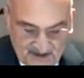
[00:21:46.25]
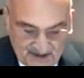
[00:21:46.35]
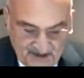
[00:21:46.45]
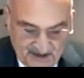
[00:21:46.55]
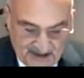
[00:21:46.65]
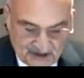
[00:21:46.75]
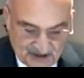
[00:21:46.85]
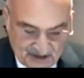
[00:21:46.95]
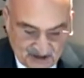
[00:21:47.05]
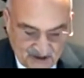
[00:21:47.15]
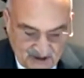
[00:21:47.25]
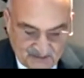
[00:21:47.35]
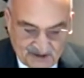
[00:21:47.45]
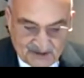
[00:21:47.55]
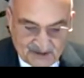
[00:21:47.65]
And the regional
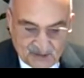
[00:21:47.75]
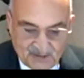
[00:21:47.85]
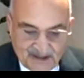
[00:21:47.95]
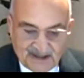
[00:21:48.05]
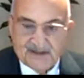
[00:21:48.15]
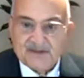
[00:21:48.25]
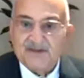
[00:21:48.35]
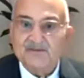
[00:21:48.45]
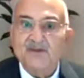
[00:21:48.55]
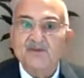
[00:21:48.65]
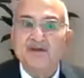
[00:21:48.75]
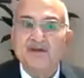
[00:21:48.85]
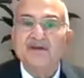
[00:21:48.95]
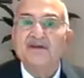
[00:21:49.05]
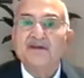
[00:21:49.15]
commons, to me, seems to
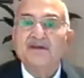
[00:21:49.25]
be